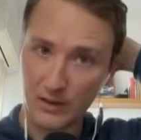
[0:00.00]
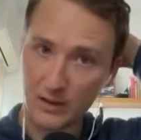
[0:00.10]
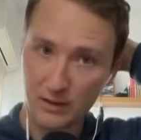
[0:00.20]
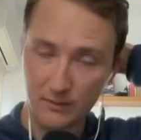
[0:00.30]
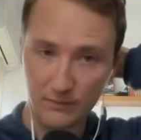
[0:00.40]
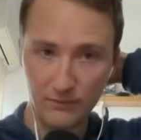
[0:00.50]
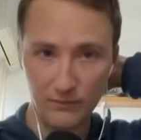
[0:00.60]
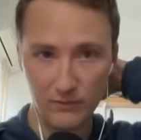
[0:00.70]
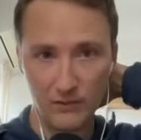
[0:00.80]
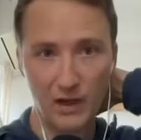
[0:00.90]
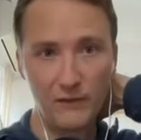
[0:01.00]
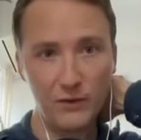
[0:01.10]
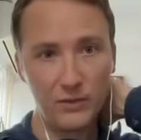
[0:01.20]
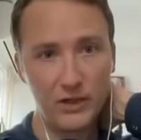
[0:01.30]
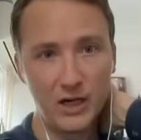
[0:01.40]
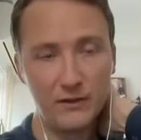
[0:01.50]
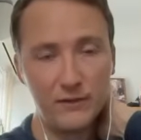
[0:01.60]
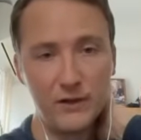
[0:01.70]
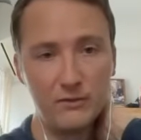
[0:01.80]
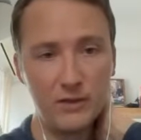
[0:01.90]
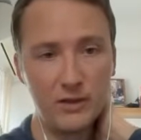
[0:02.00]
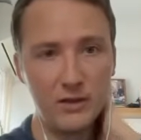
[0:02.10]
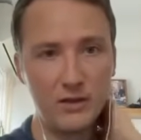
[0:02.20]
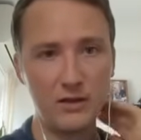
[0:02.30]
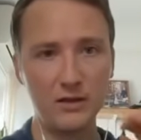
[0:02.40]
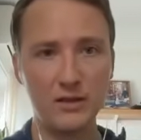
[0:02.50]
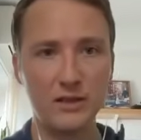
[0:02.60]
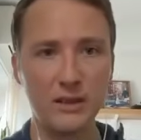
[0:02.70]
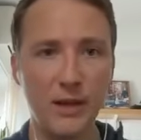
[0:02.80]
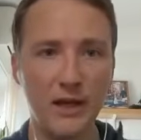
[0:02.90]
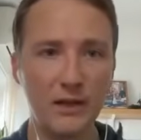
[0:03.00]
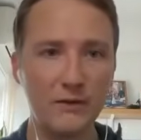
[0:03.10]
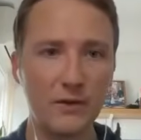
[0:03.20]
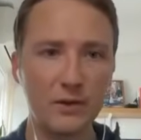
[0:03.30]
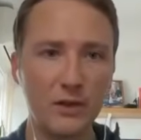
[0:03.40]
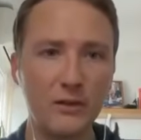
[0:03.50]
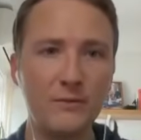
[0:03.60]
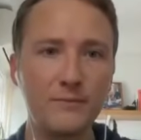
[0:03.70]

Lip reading: I feel pretty confident with the cinematics for sure.